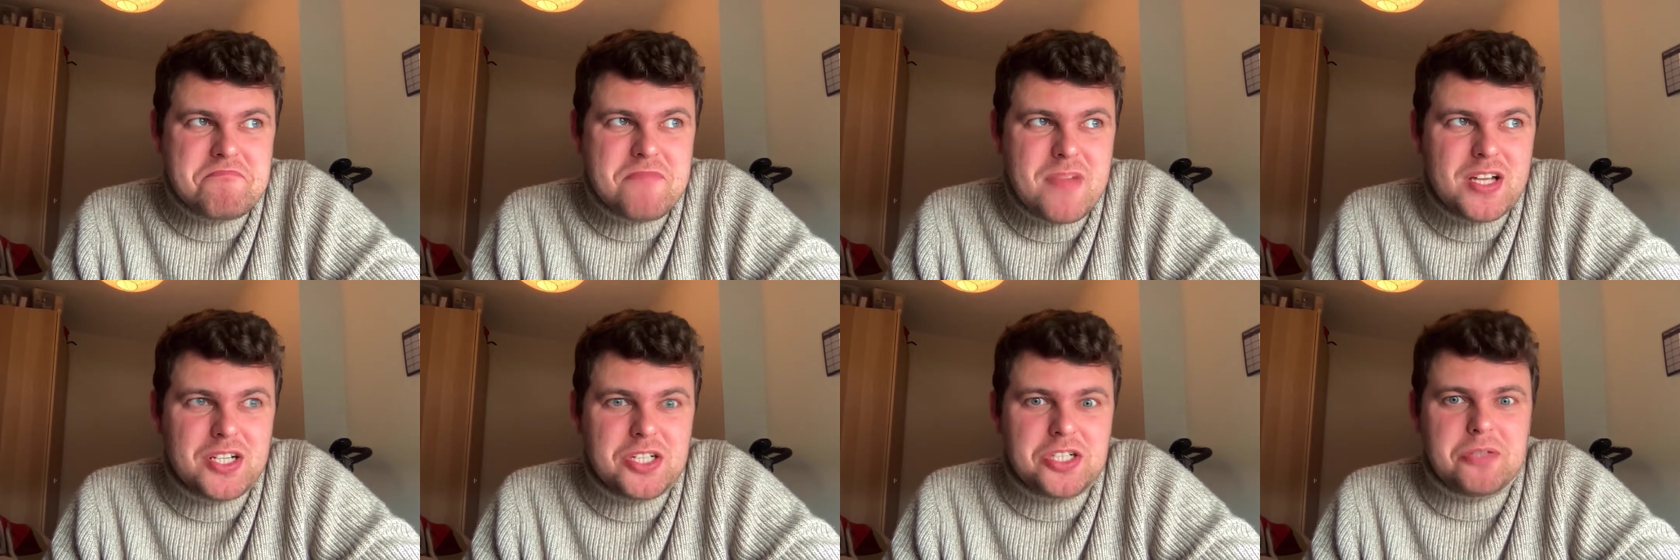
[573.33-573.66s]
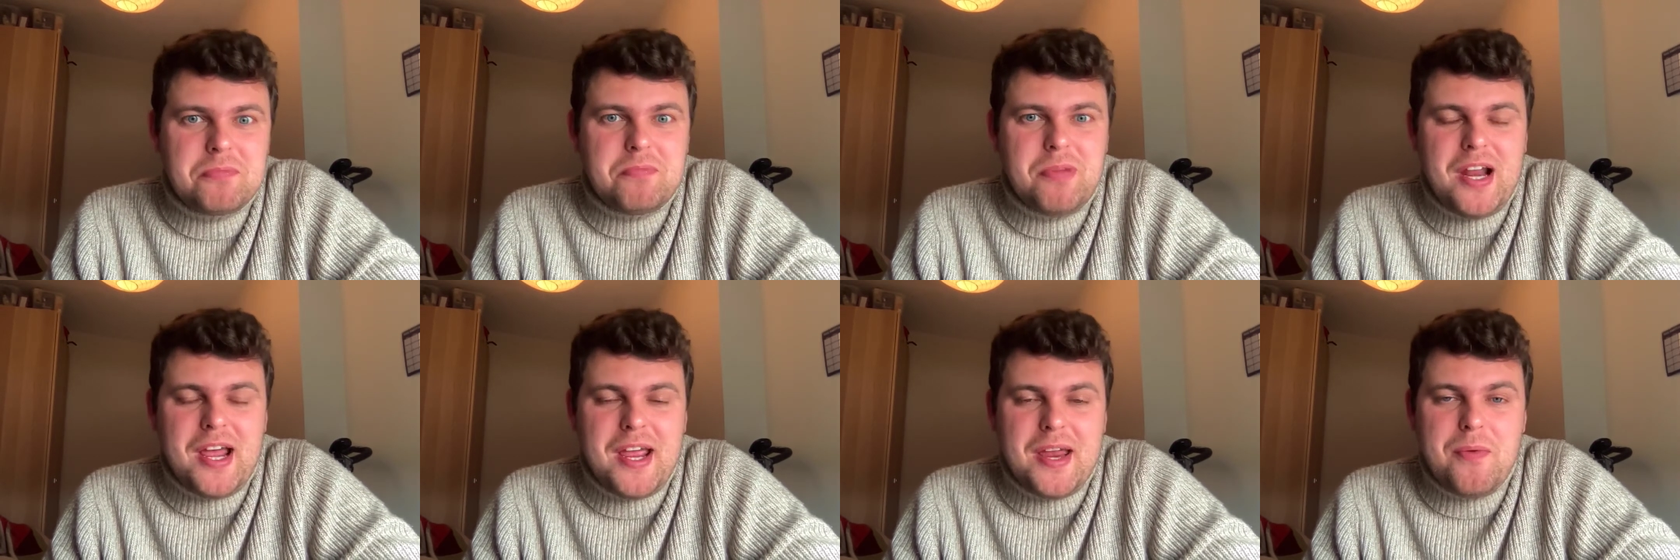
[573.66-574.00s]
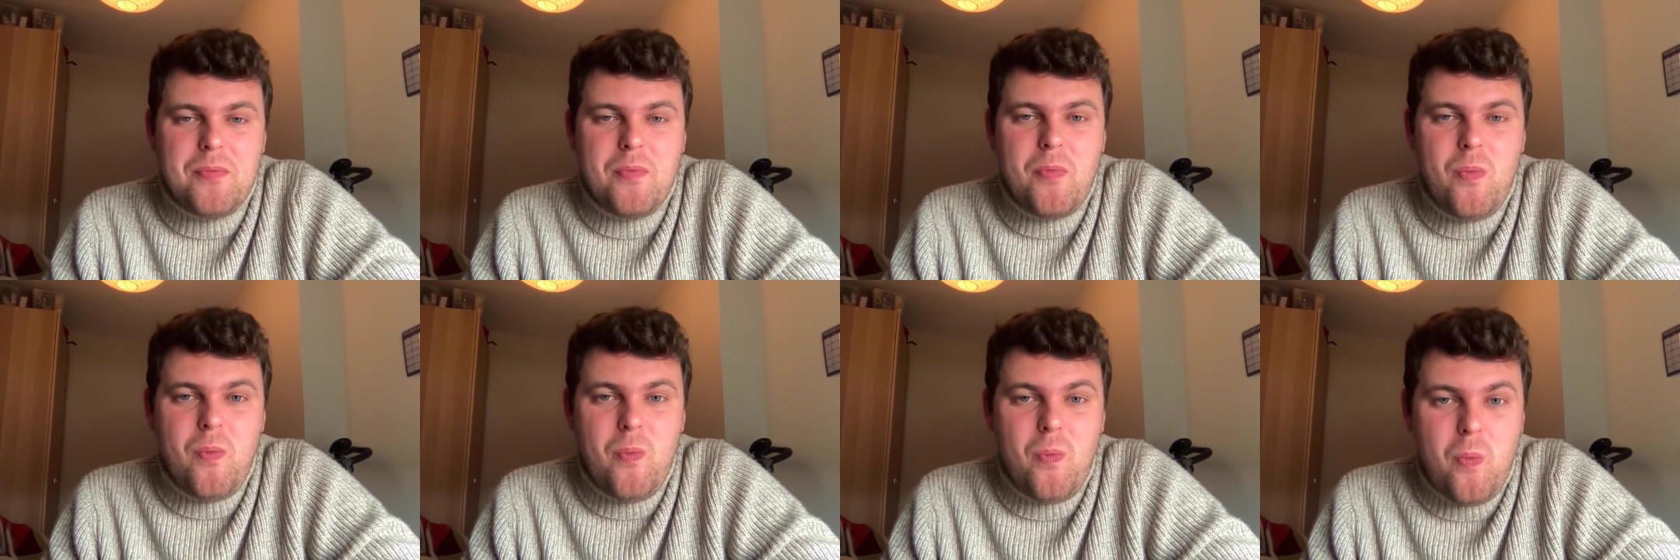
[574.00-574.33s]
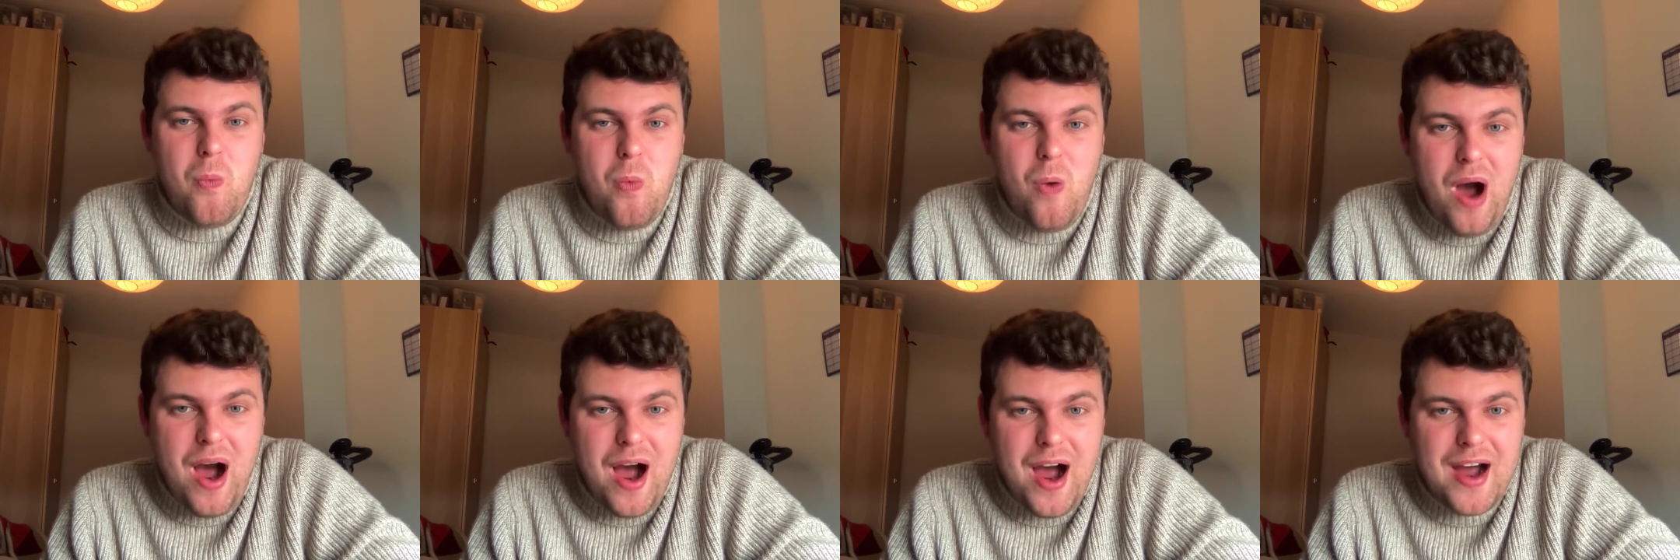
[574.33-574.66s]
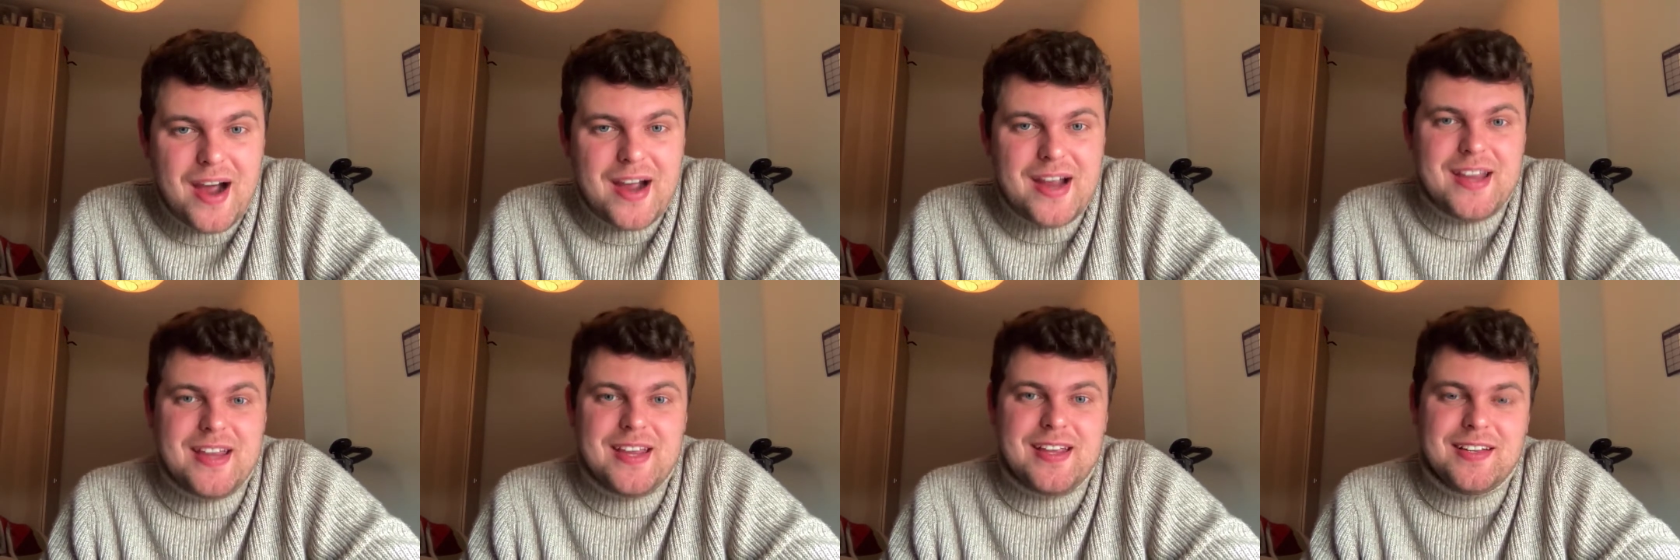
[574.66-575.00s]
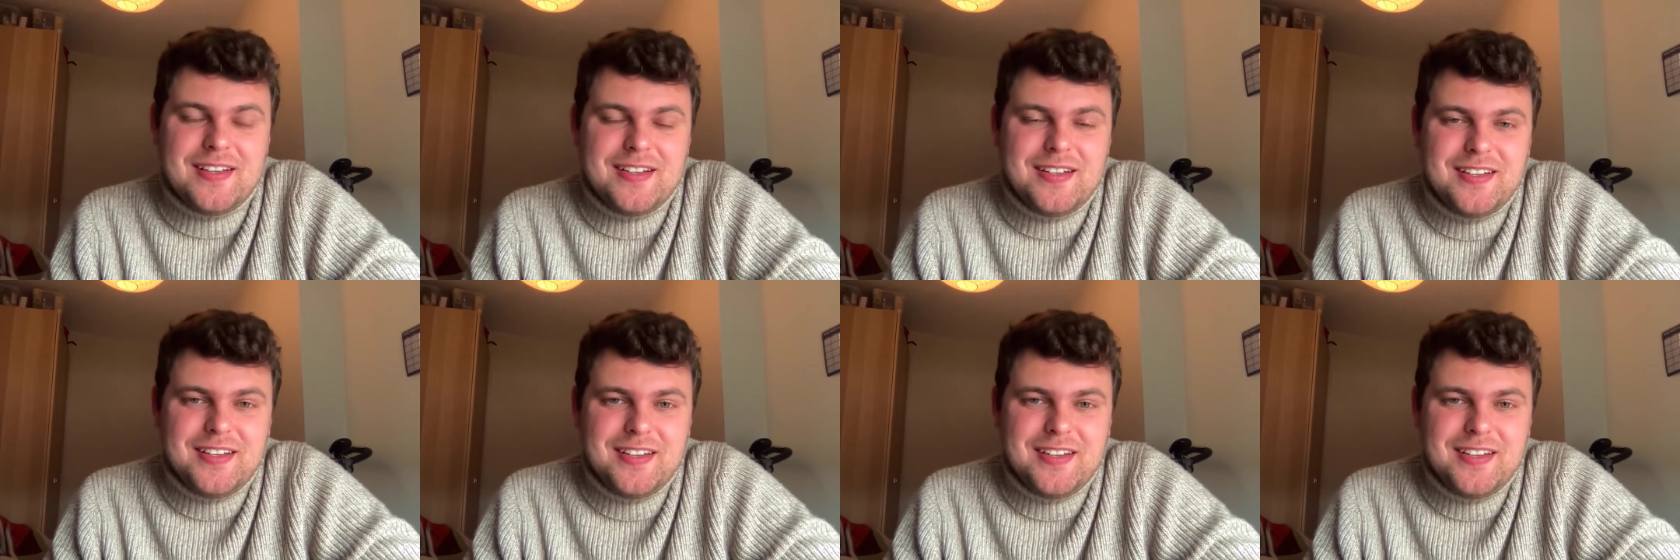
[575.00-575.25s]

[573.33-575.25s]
explain why